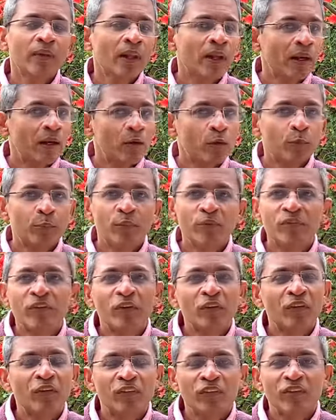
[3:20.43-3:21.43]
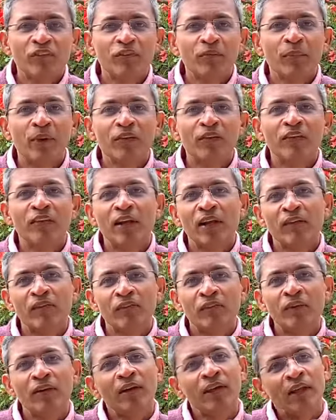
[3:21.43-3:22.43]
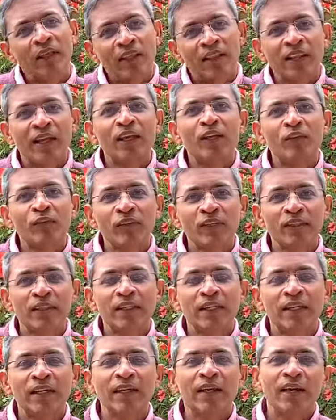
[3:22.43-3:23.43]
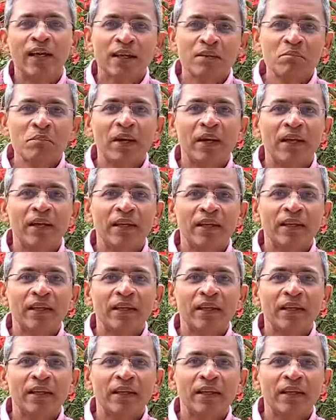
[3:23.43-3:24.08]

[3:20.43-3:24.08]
I hope you found this information helpful. Thank you for listening and bye.